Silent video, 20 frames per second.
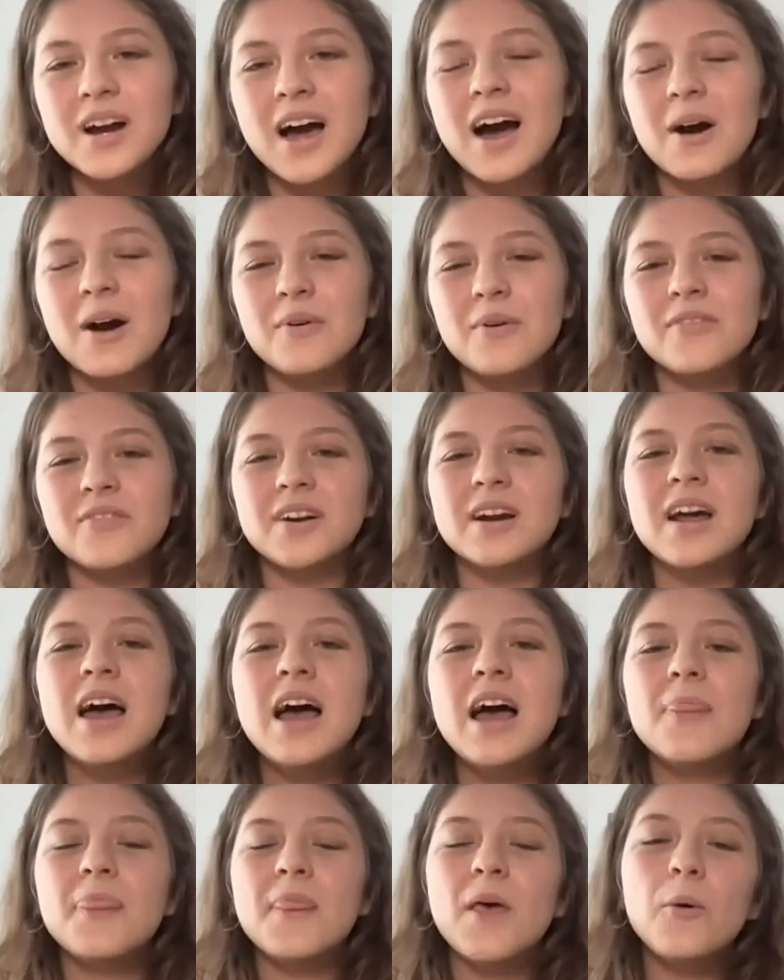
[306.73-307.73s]
However,
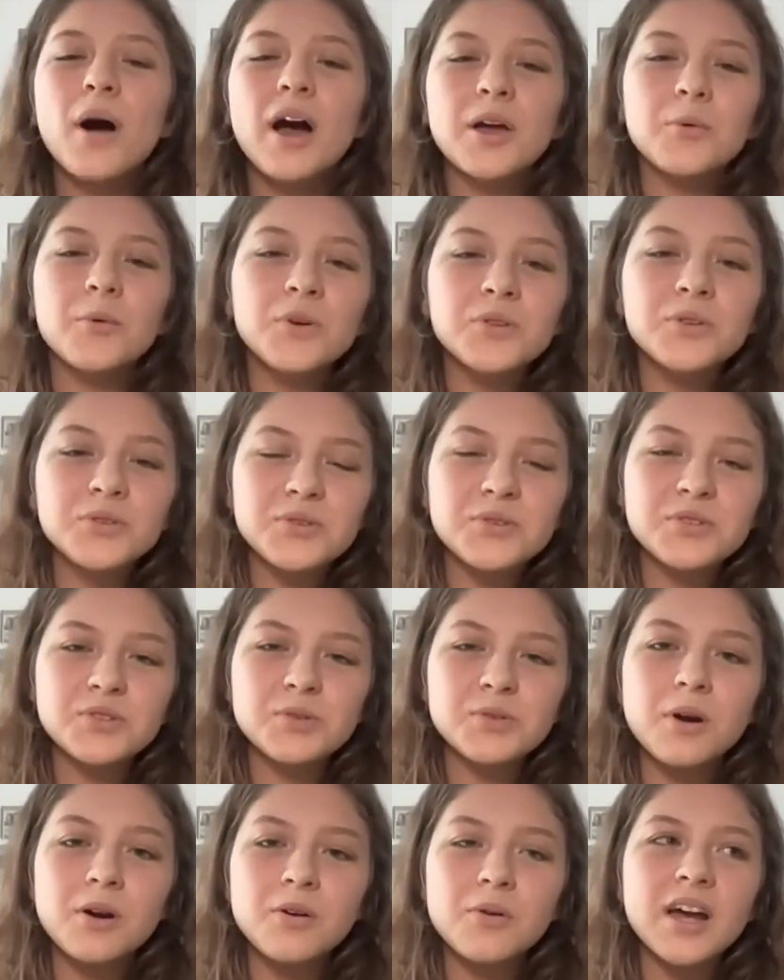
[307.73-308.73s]
now I want to
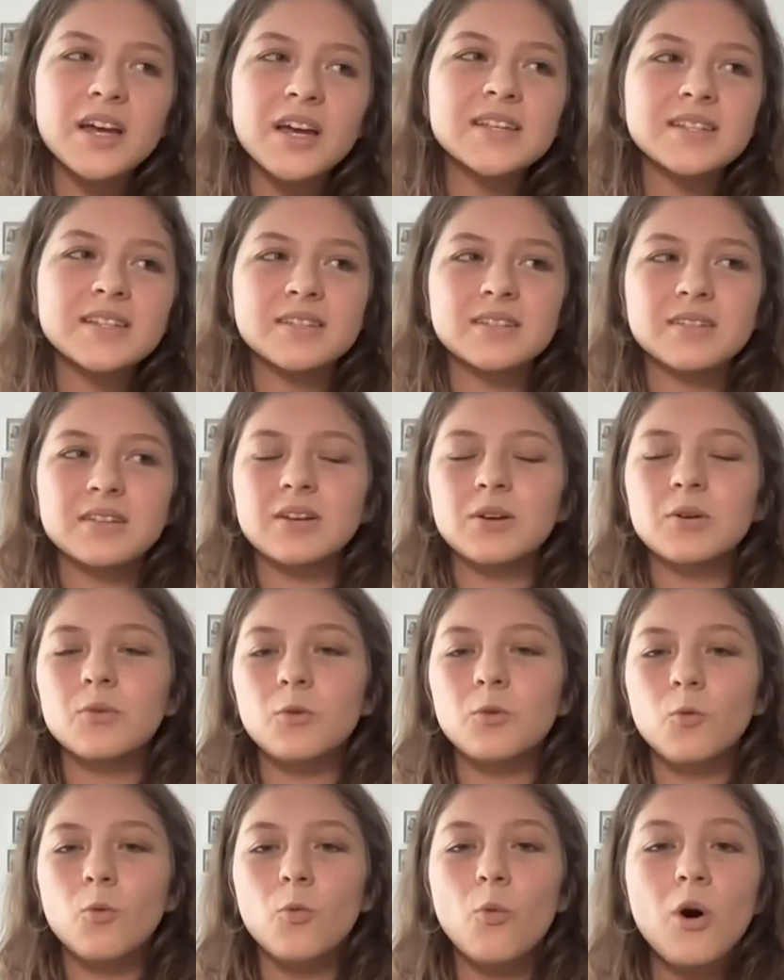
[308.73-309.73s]
summarize
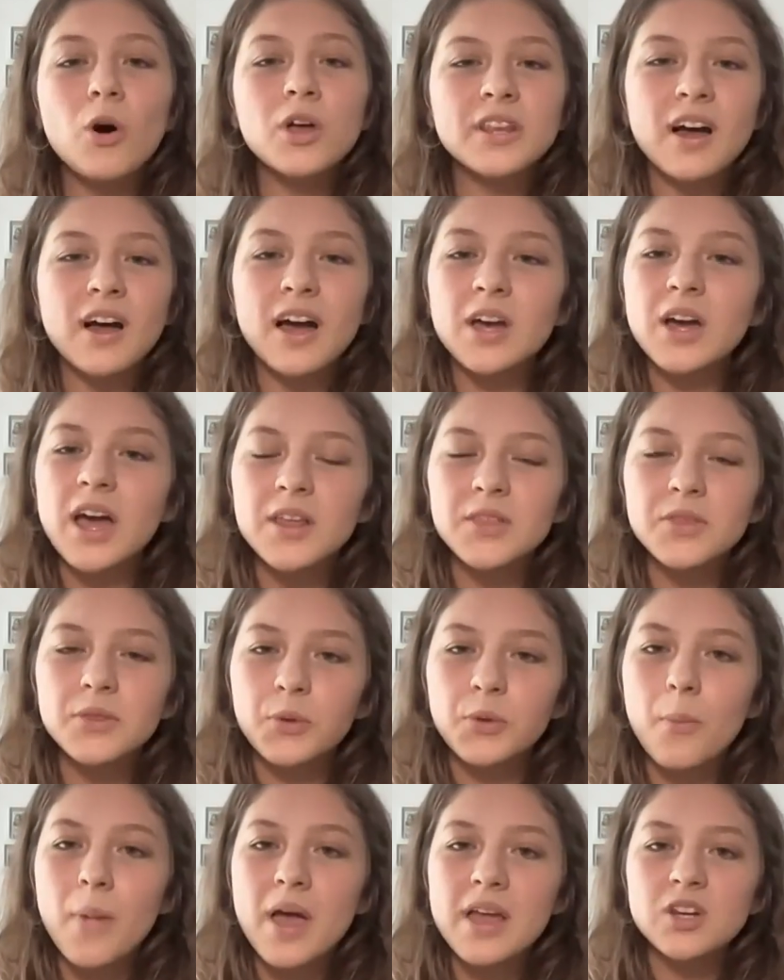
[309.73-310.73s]
what I
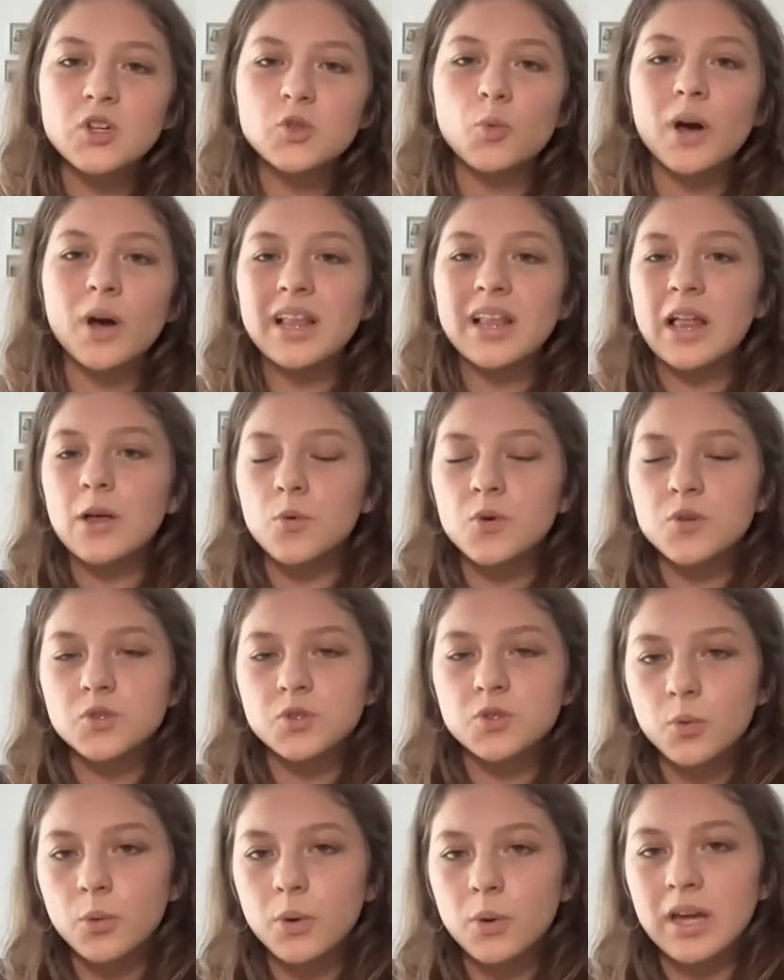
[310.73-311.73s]
had to manage while I
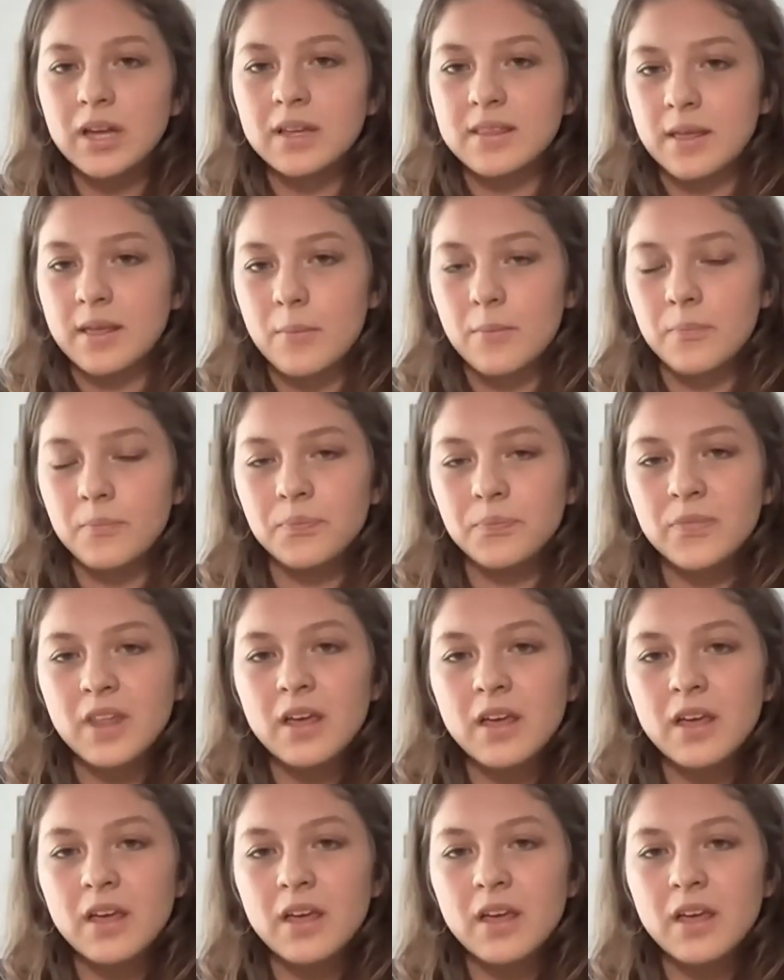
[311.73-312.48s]
was doing them.